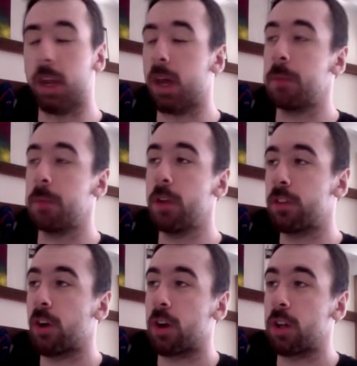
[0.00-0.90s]
and I'm here
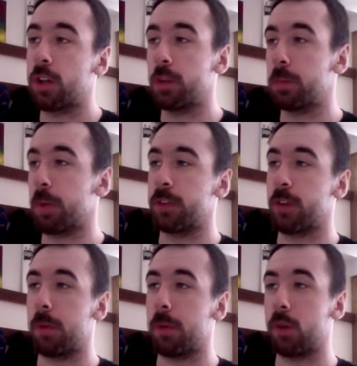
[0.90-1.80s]
to talk a little bit
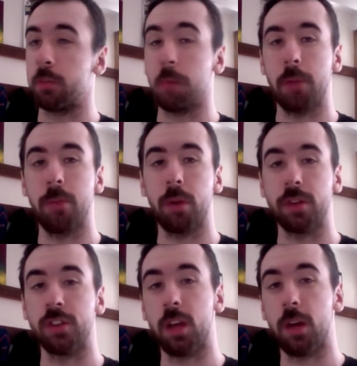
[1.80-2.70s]
about my
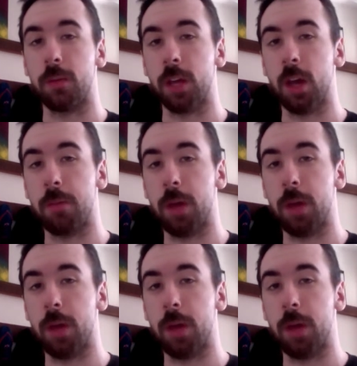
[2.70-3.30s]
production coming up